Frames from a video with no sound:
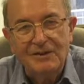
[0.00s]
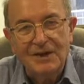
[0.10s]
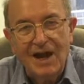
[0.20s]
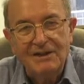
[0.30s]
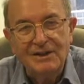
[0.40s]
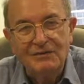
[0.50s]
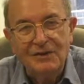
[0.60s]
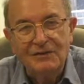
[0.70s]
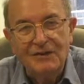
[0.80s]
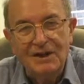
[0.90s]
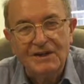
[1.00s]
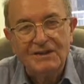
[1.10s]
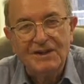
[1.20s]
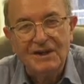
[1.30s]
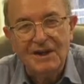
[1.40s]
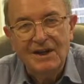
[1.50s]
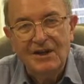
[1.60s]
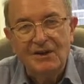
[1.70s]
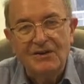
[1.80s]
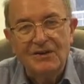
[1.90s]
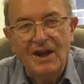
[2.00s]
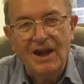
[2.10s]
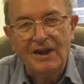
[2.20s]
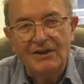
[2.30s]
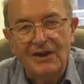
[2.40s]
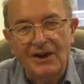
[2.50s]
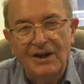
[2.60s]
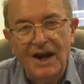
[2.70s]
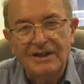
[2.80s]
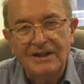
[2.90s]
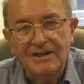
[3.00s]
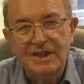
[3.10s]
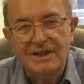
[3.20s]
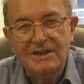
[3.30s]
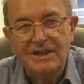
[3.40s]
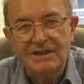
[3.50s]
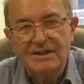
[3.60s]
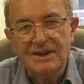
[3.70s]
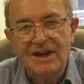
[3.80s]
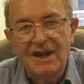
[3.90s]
in the 1950s and early 1960s.